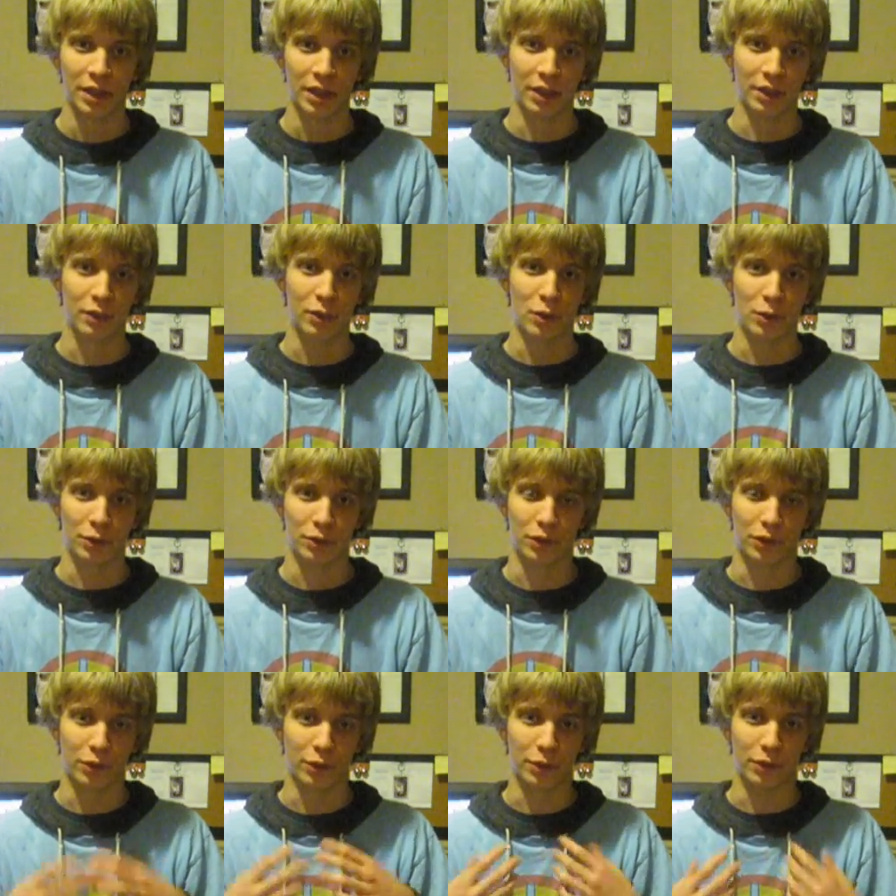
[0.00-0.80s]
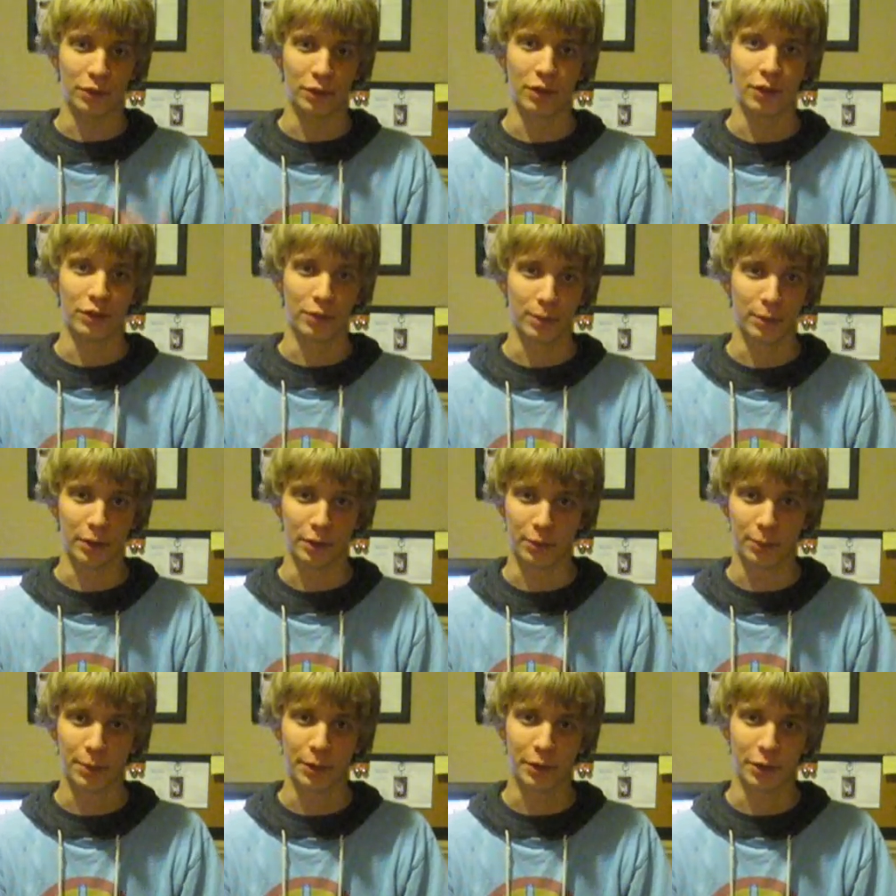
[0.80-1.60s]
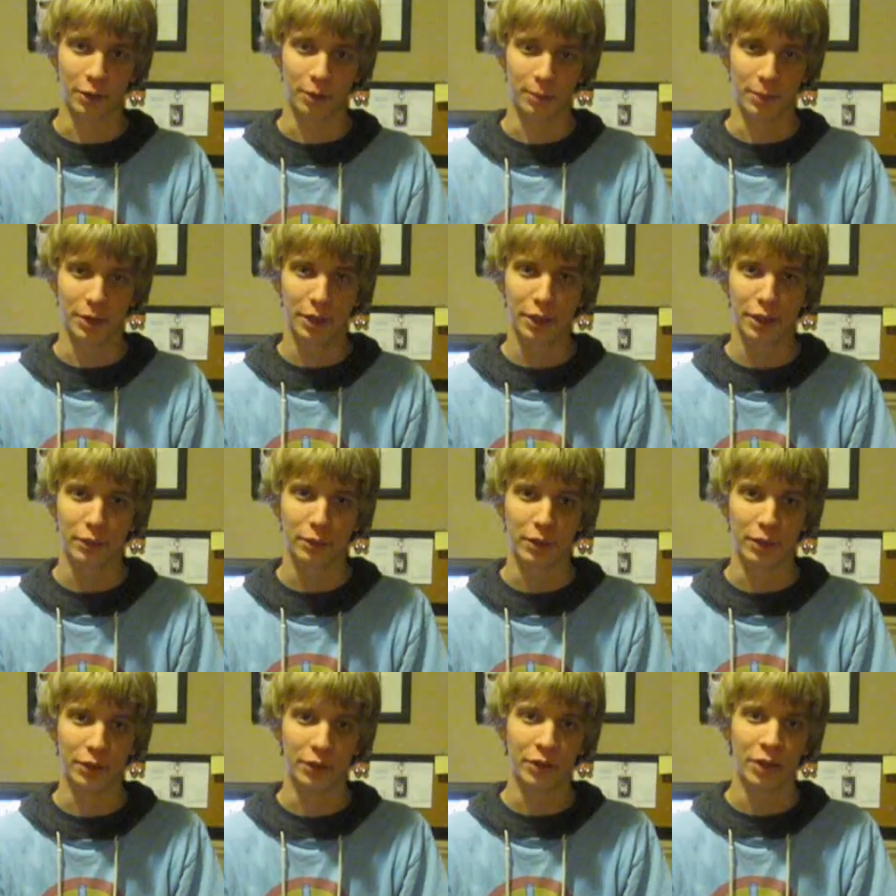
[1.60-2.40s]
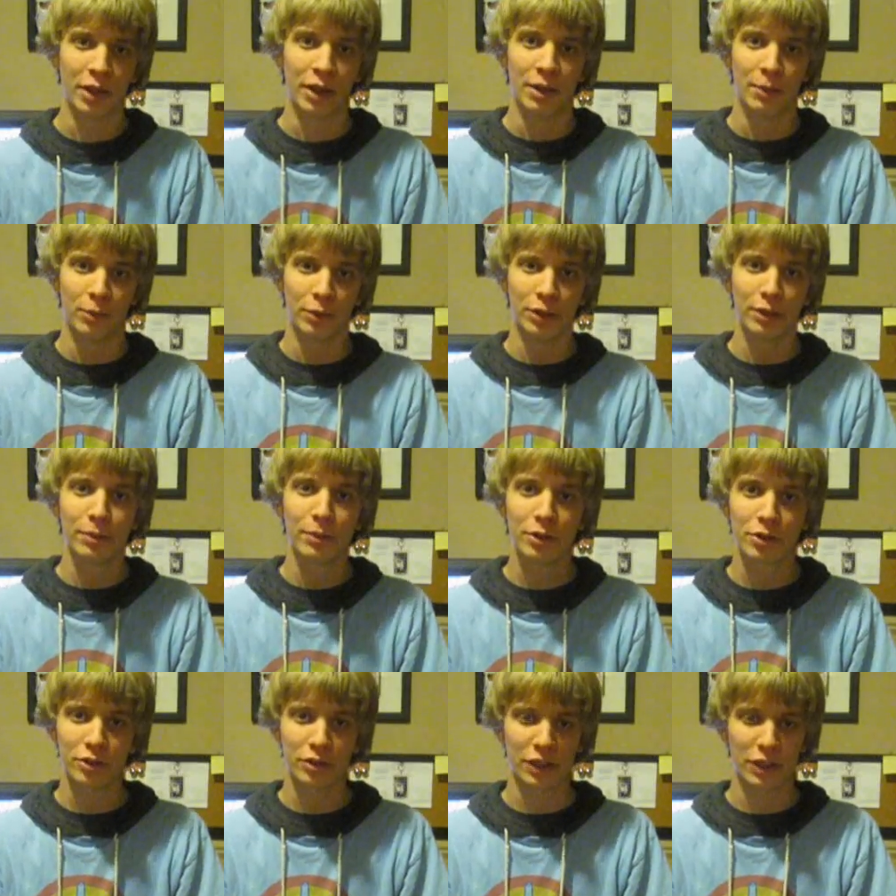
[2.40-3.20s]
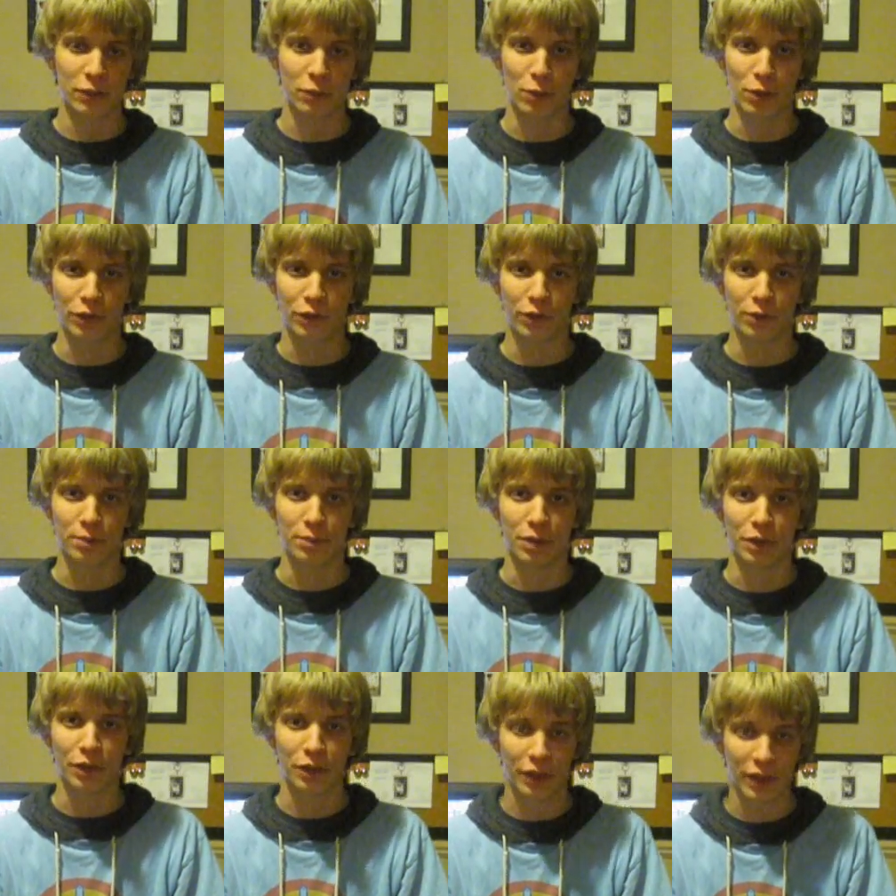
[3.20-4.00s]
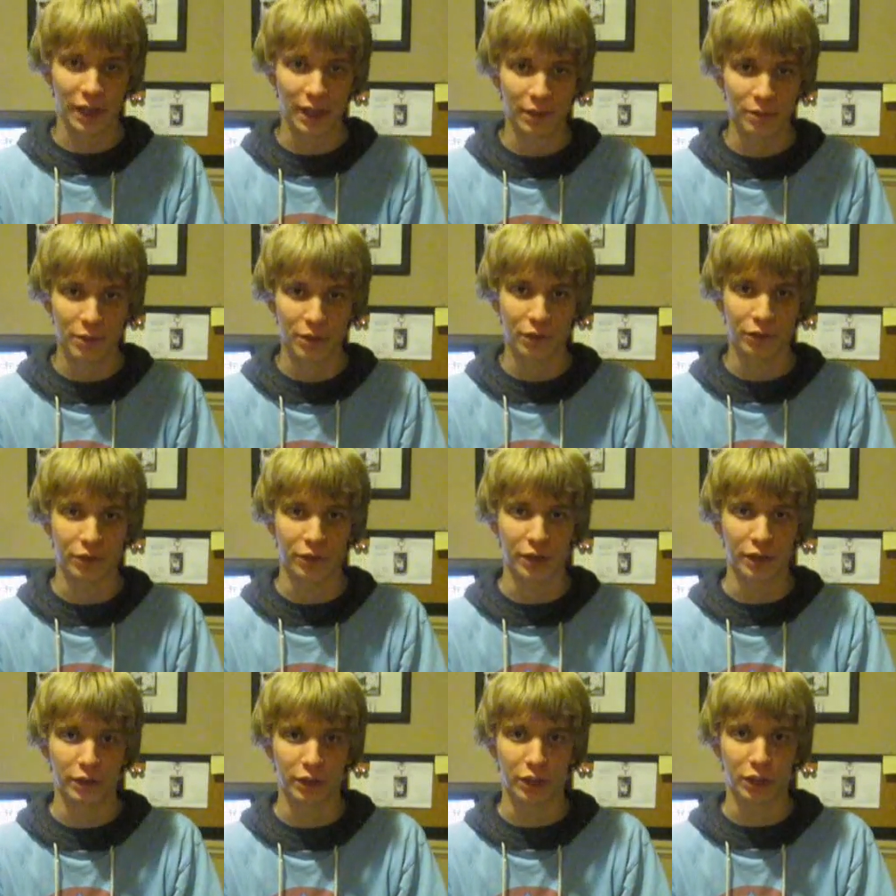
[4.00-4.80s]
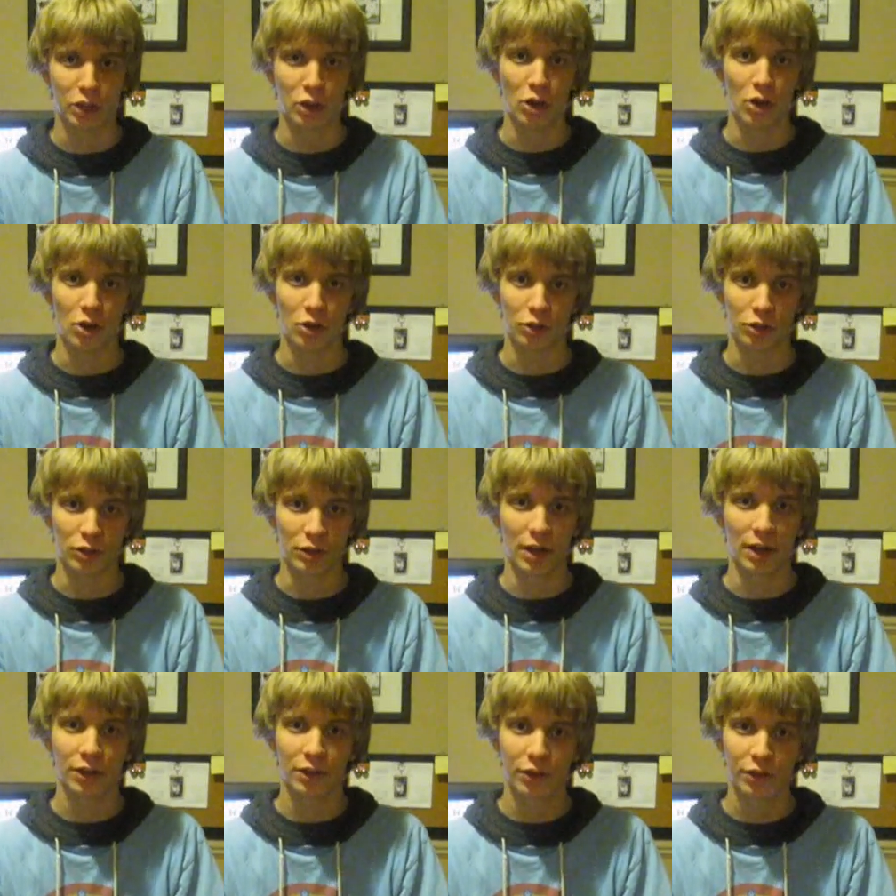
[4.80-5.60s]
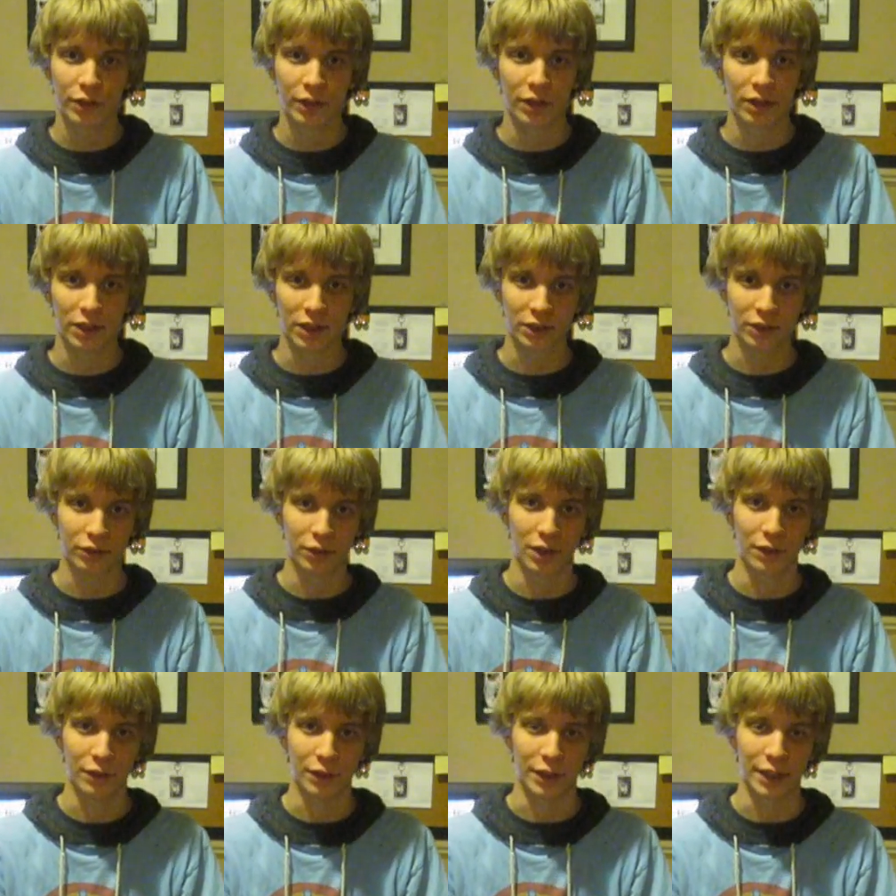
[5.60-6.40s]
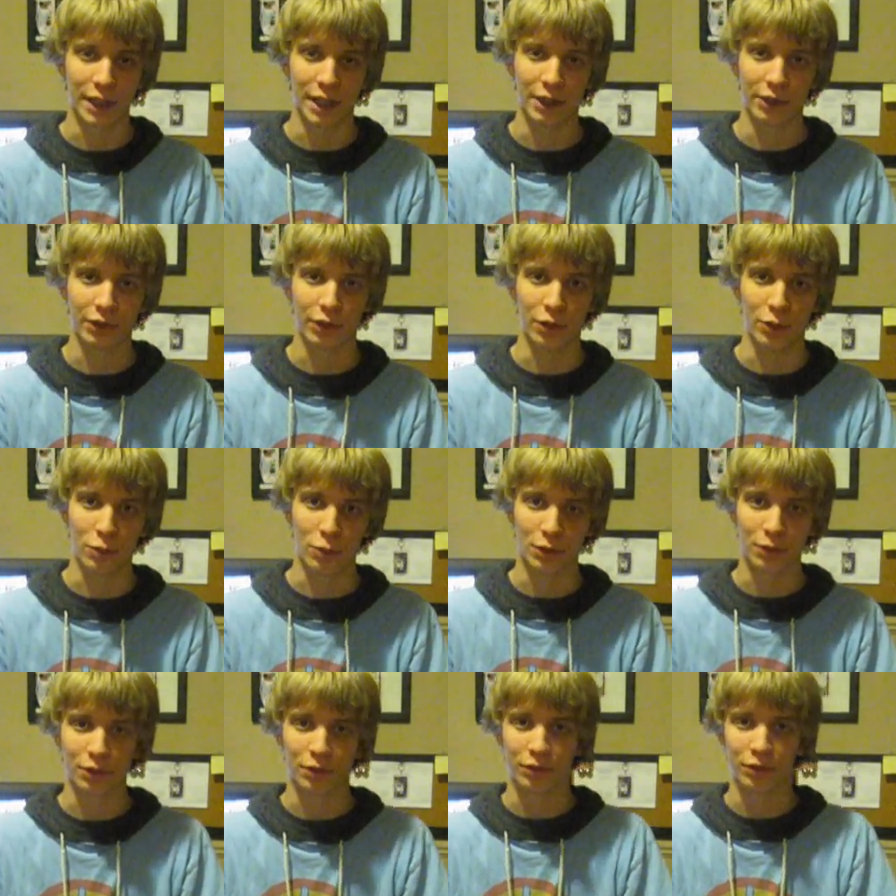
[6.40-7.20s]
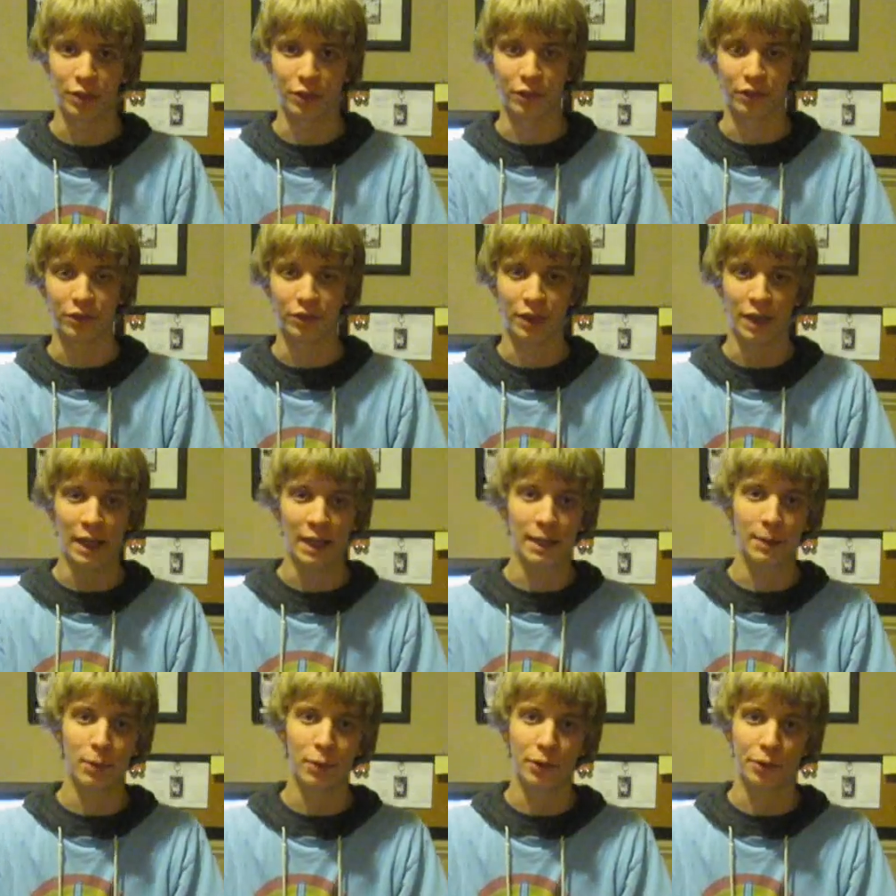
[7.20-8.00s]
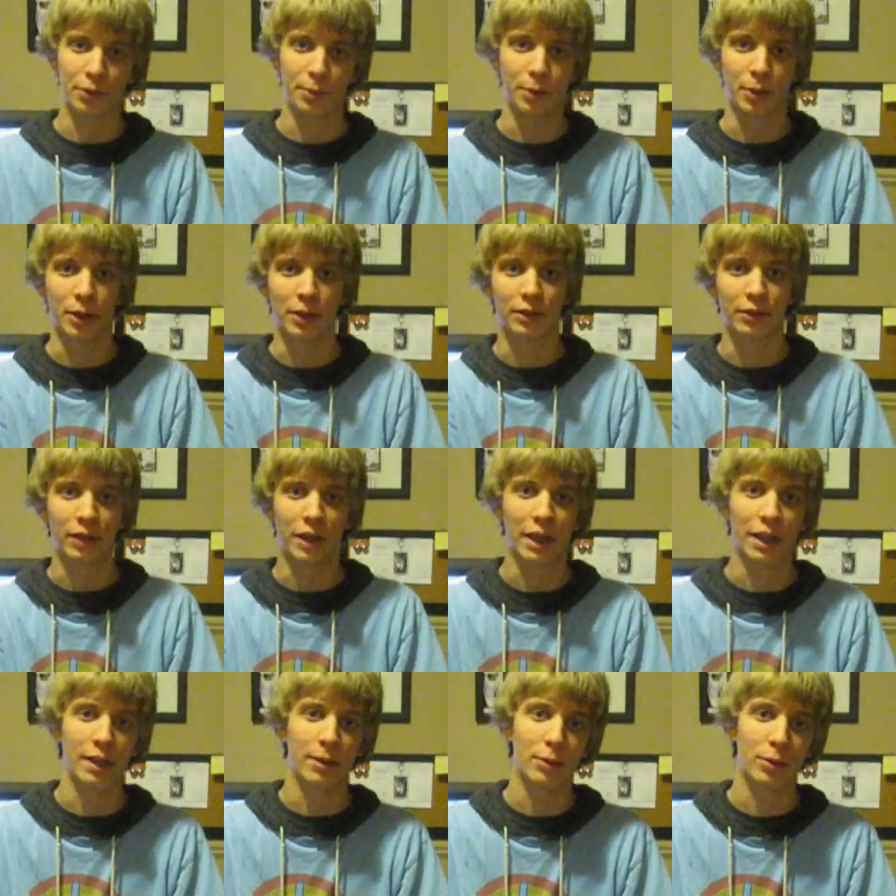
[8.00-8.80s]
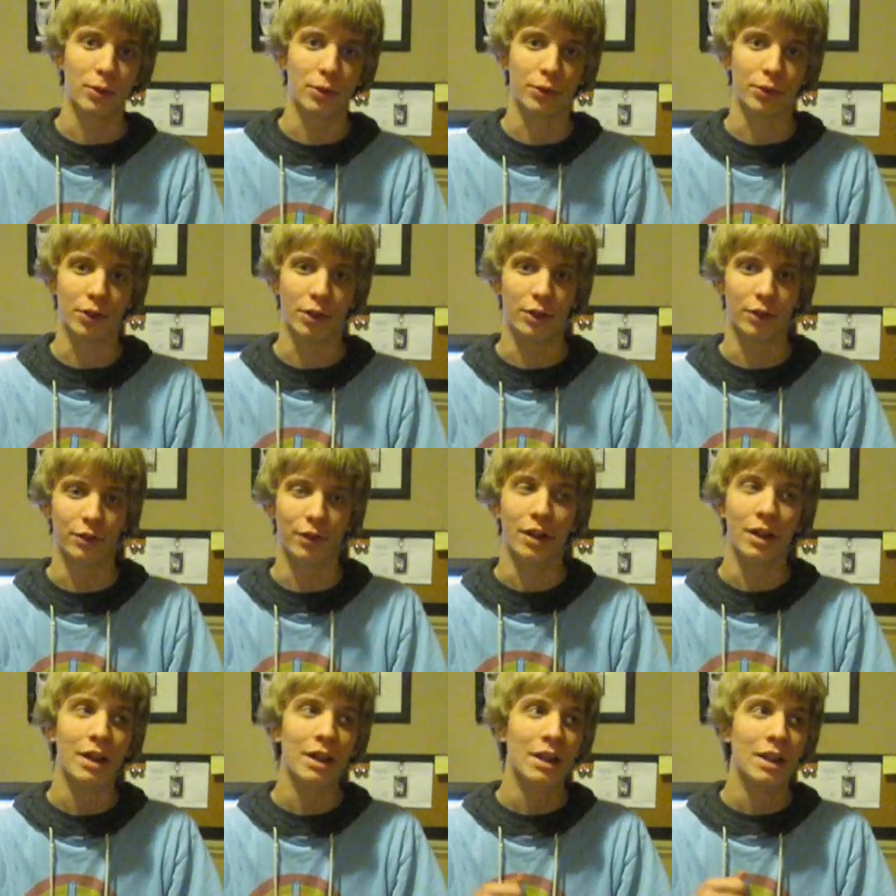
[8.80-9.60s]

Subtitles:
And of course, it's always awesome that it's bigger. But anyways, pretty much like once a month they have this thing they call Garage Sale Extravaganza, where it's just tables upon tables of